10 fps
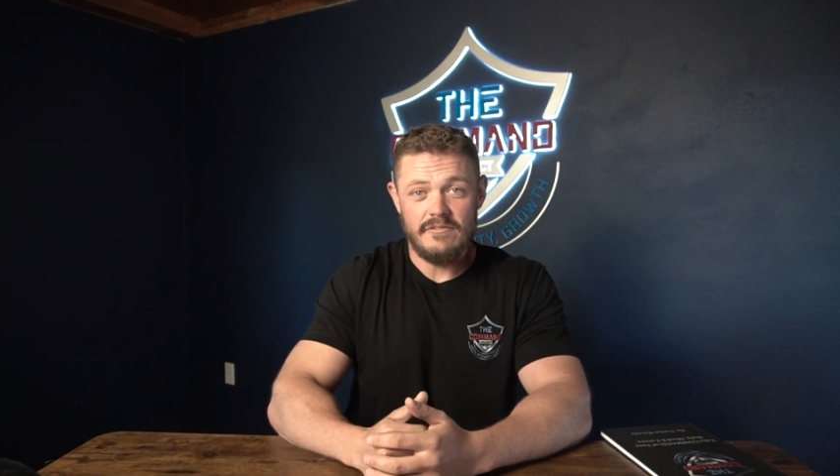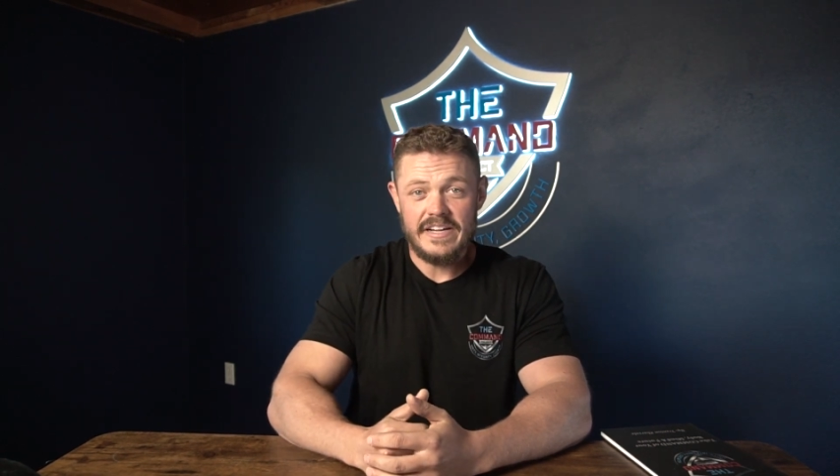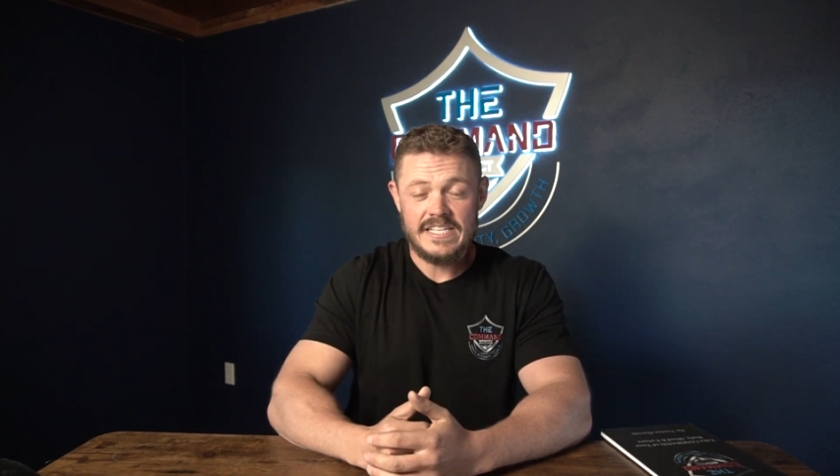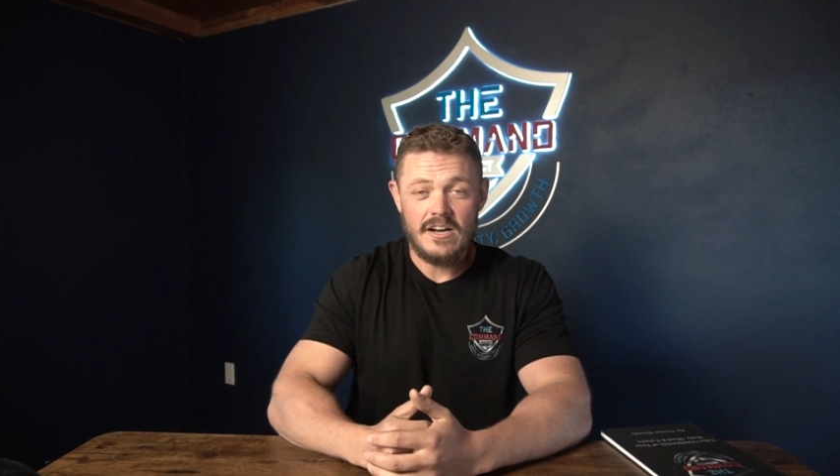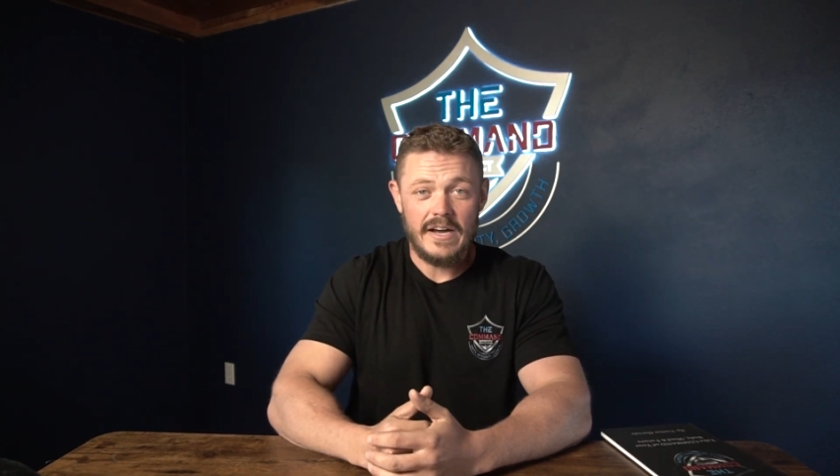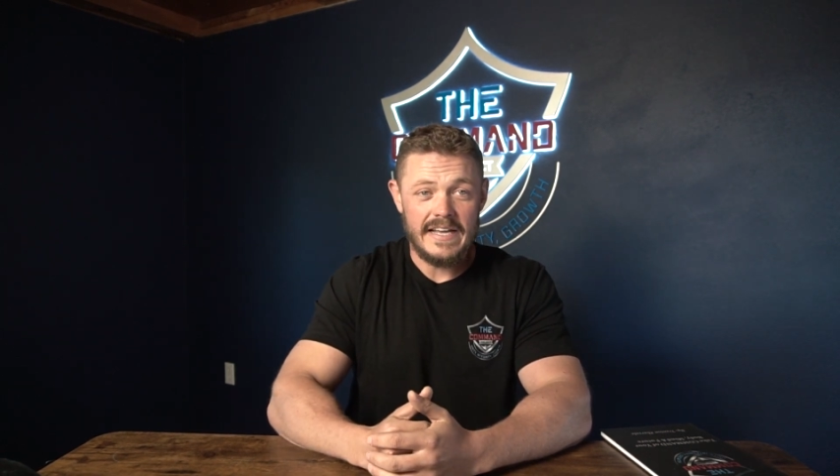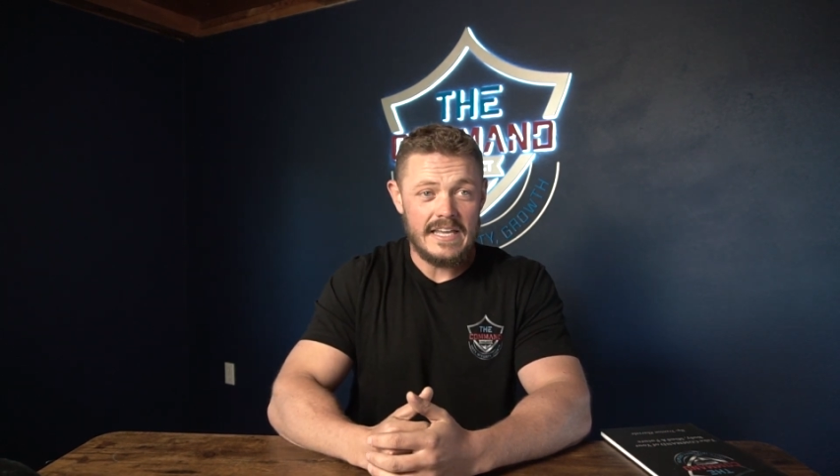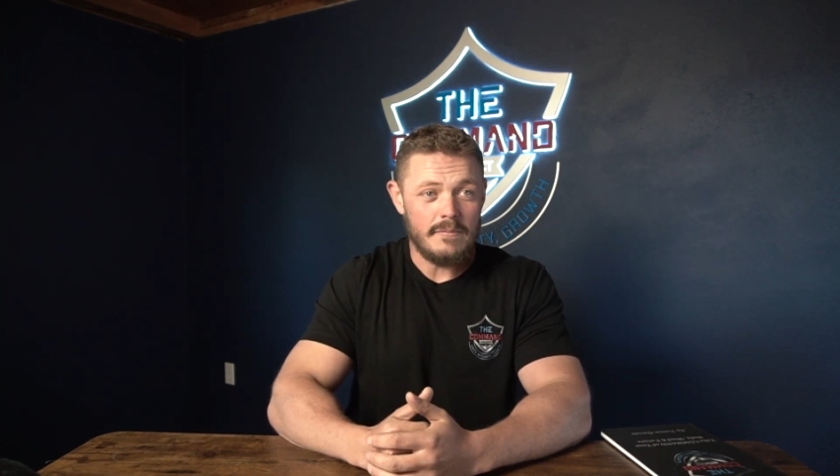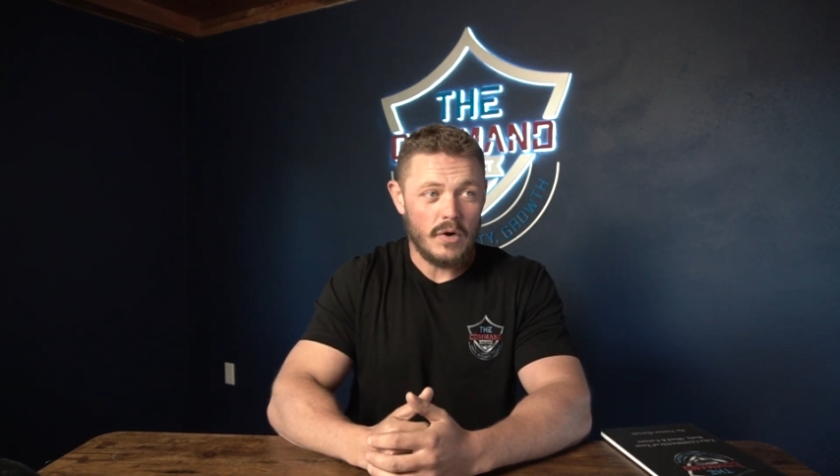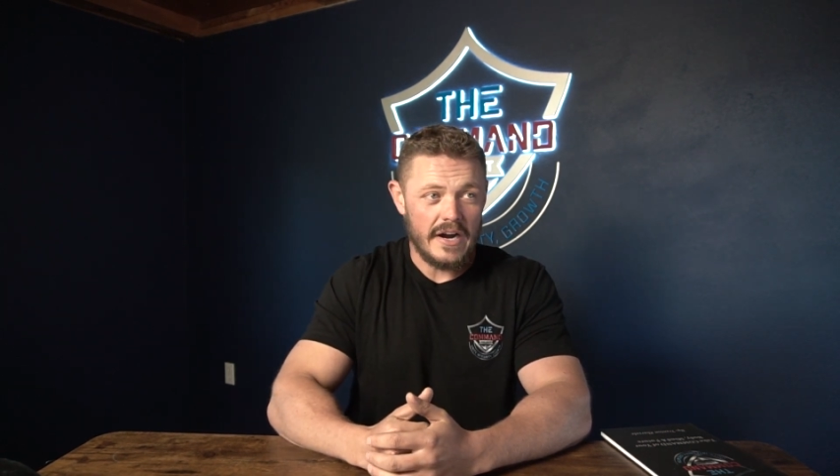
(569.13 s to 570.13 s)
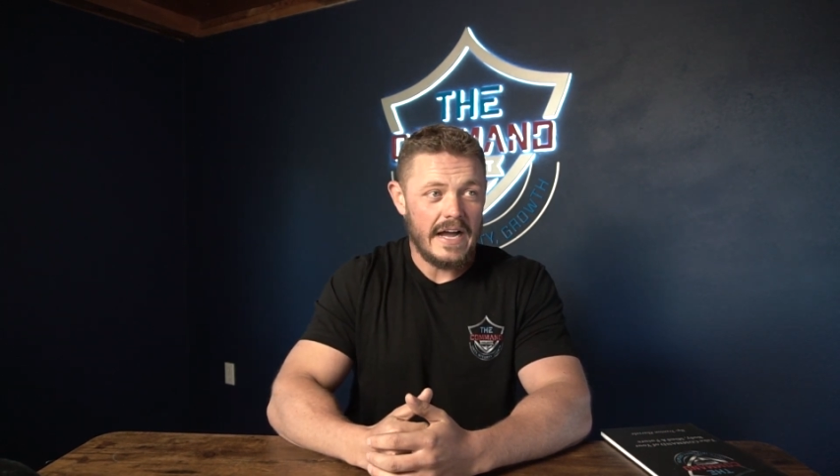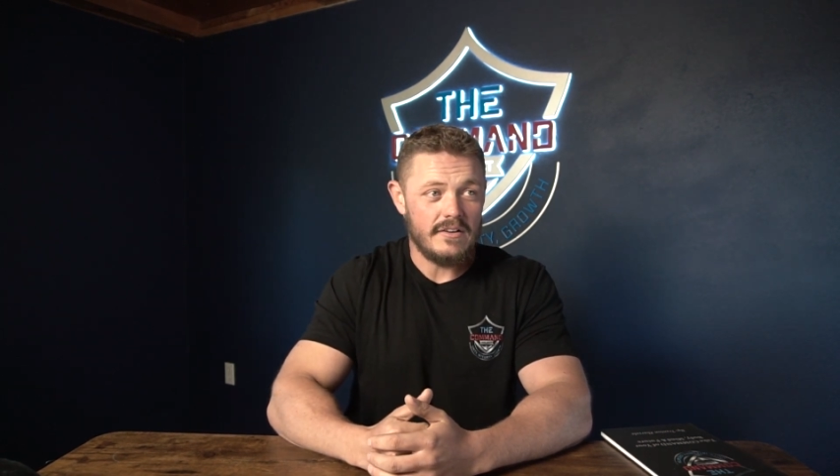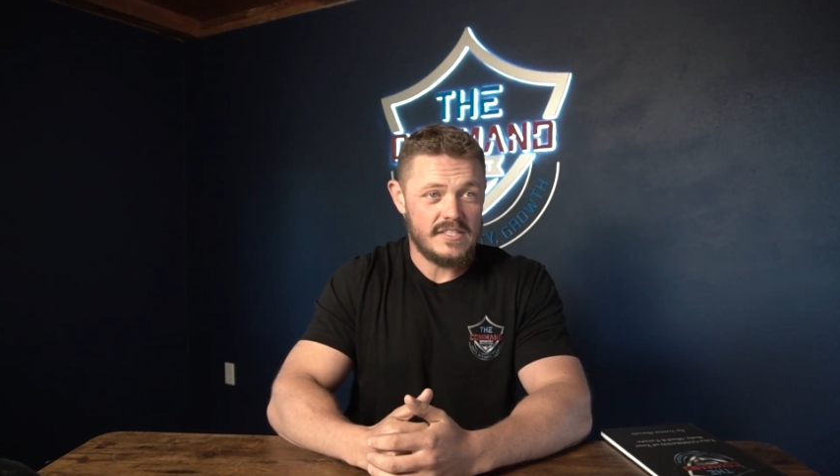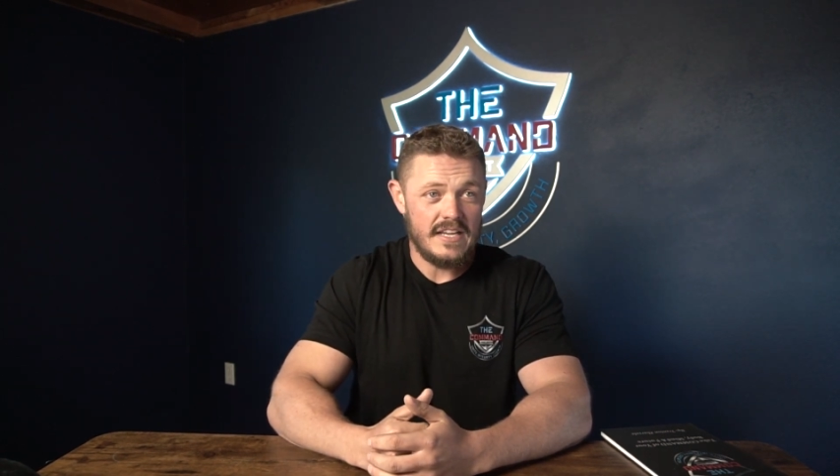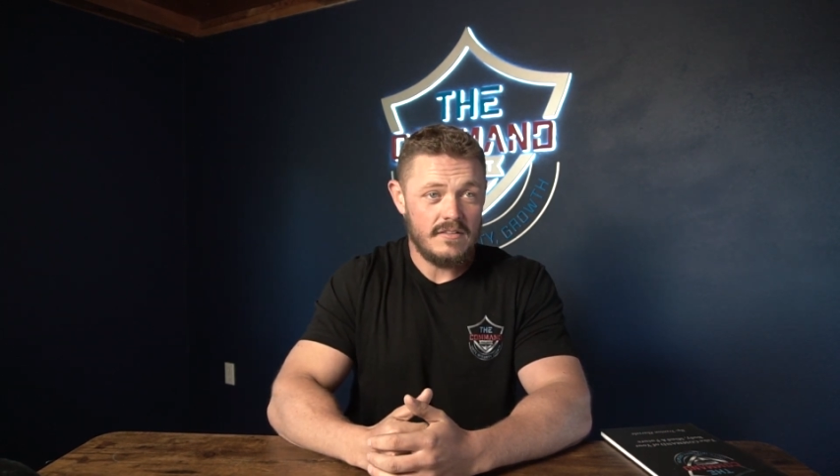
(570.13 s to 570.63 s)
That's how I keep our
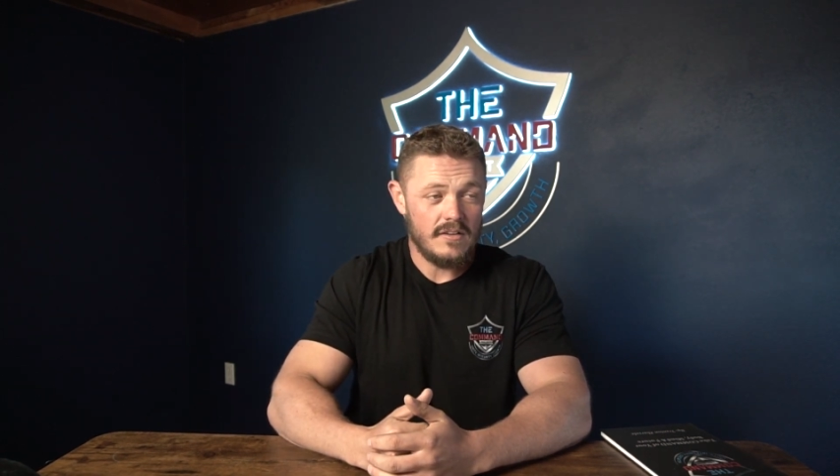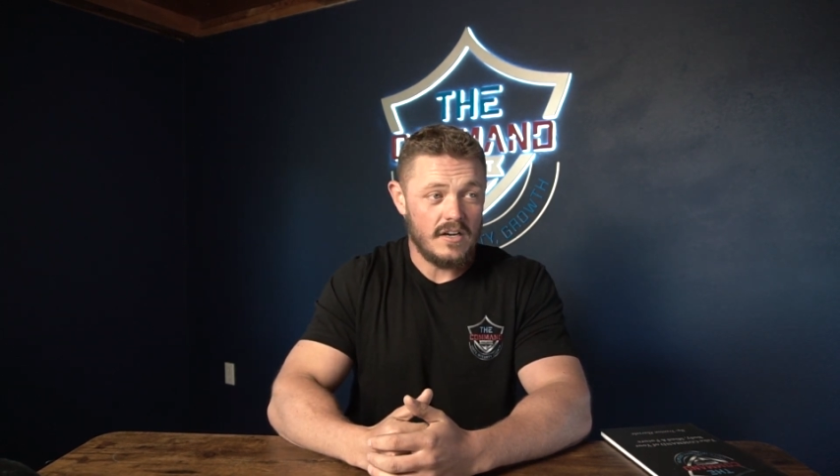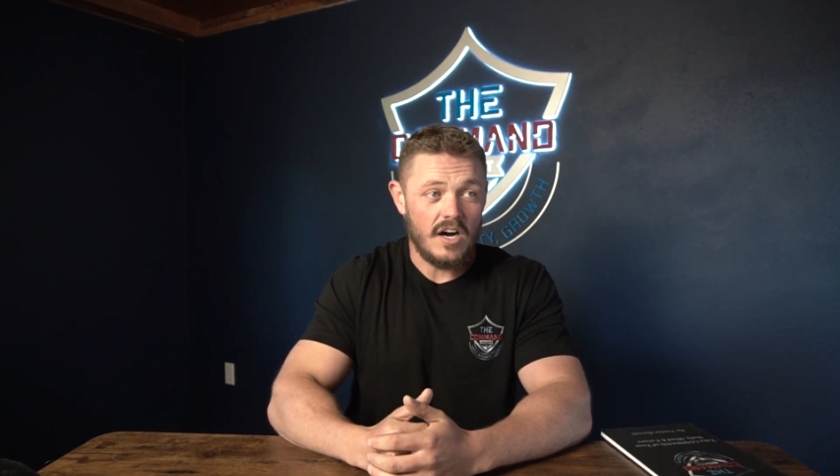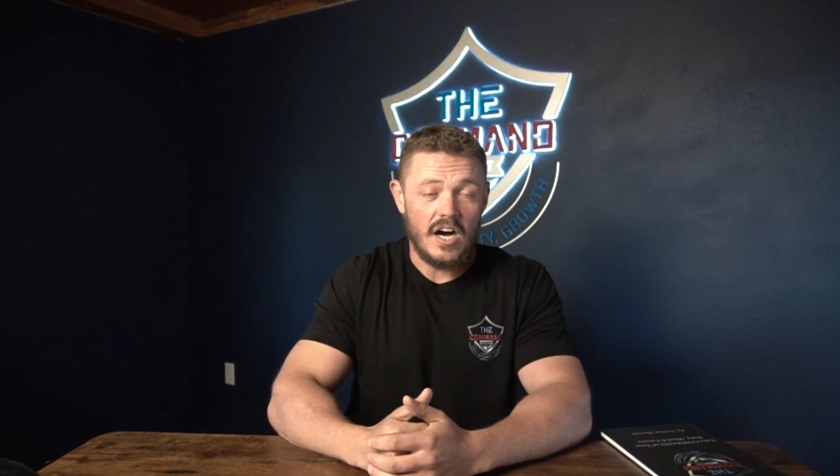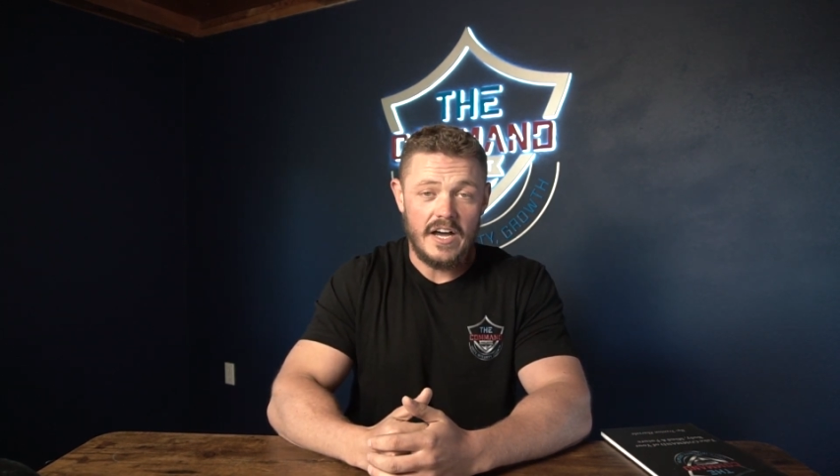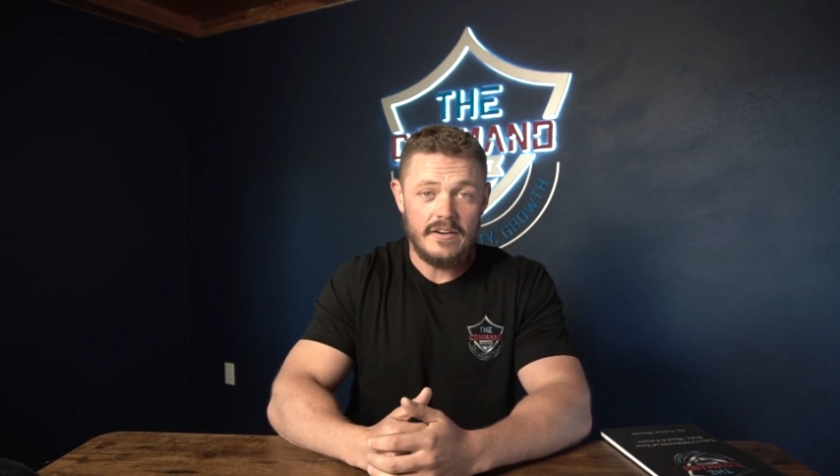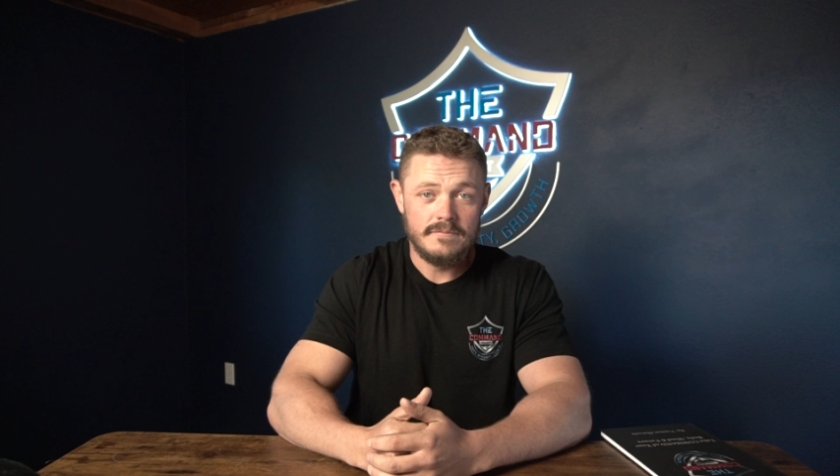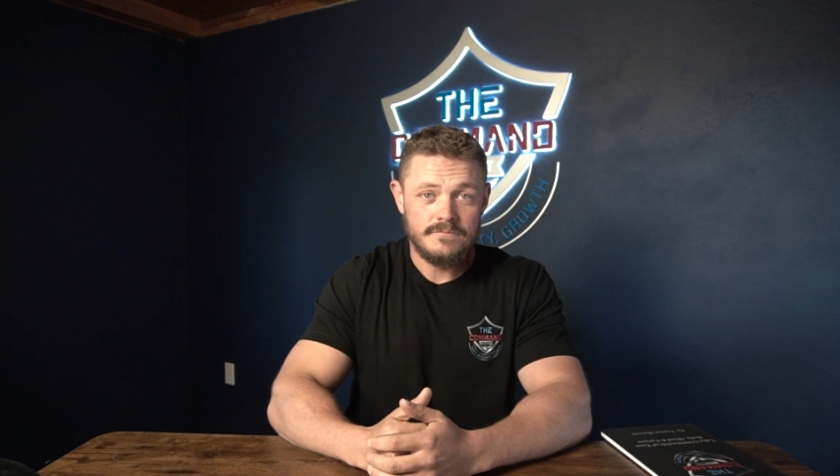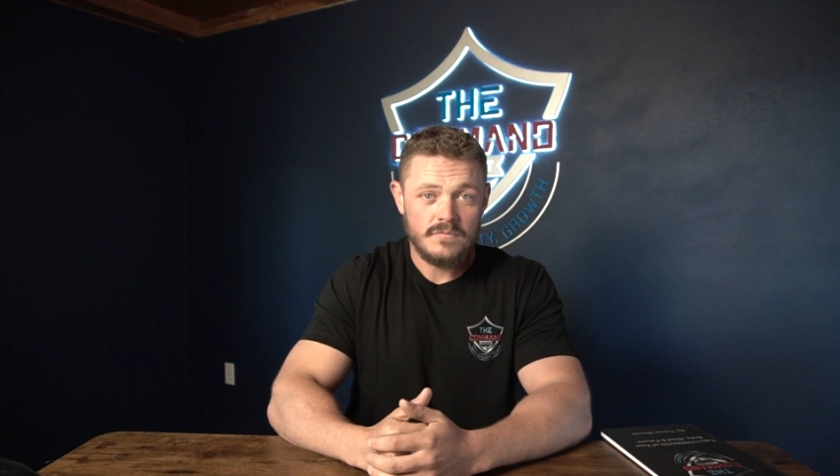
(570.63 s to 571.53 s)
house hot.